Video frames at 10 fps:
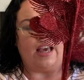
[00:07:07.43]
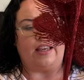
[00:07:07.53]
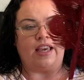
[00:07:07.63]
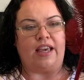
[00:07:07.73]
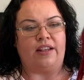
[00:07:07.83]

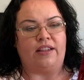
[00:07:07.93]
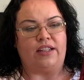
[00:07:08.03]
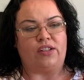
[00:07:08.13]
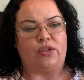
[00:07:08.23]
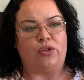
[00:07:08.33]
Again,
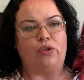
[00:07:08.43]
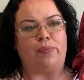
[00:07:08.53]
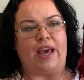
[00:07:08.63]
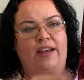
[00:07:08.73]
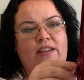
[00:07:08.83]
there's a
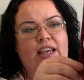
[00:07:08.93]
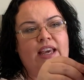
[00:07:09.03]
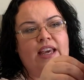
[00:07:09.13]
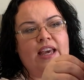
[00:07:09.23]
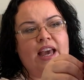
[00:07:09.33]
2-pack
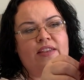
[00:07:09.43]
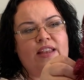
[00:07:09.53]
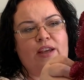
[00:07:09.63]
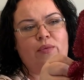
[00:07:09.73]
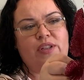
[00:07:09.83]
there,
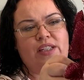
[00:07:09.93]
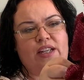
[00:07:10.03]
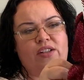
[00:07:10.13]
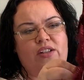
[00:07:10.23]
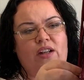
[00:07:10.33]
and they were
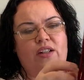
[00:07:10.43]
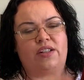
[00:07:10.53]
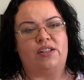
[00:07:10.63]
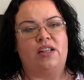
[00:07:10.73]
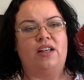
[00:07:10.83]

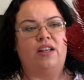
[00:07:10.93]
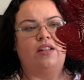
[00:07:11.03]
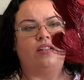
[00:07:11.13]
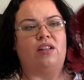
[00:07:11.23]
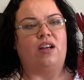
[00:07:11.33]
$6.
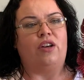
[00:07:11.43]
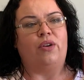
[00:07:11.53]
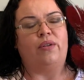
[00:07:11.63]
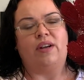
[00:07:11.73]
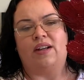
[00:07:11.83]
So
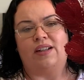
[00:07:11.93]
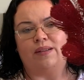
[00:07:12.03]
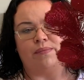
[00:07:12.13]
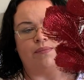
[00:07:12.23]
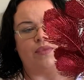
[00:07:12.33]

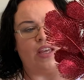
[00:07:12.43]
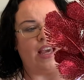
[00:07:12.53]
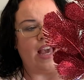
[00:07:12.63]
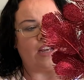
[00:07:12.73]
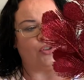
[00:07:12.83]

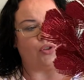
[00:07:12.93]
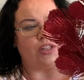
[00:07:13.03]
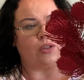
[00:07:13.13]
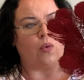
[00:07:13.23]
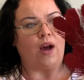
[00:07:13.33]
yeah, our tree
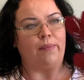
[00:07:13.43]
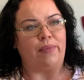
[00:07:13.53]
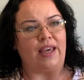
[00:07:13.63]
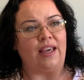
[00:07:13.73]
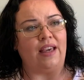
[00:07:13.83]
is
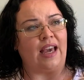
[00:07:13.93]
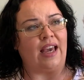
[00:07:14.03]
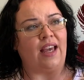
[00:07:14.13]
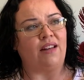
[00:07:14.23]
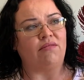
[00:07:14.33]
quite big,
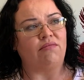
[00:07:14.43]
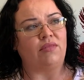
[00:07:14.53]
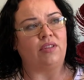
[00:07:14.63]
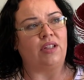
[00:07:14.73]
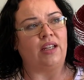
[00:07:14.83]

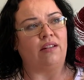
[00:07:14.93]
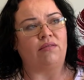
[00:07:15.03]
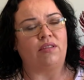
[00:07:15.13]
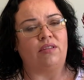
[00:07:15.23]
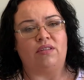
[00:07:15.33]
and
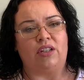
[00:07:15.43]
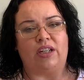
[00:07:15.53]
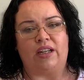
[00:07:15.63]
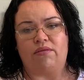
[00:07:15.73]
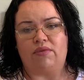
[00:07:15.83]
it
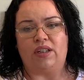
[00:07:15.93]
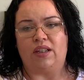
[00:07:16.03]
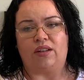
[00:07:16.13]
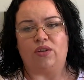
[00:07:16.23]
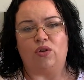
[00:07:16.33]

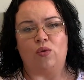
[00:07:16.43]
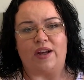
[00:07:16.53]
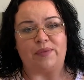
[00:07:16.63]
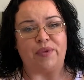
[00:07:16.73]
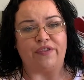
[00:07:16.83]
can
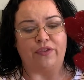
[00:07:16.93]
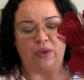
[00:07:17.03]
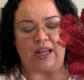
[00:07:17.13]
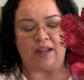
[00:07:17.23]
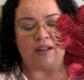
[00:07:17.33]
always be
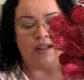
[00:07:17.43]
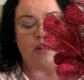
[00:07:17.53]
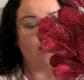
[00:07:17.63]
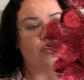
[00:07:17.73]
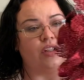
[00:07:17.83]
fuller.
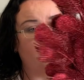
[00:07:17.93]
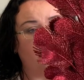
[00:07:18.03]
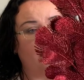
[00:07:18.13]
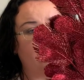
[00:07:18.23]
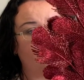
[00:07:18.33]
So I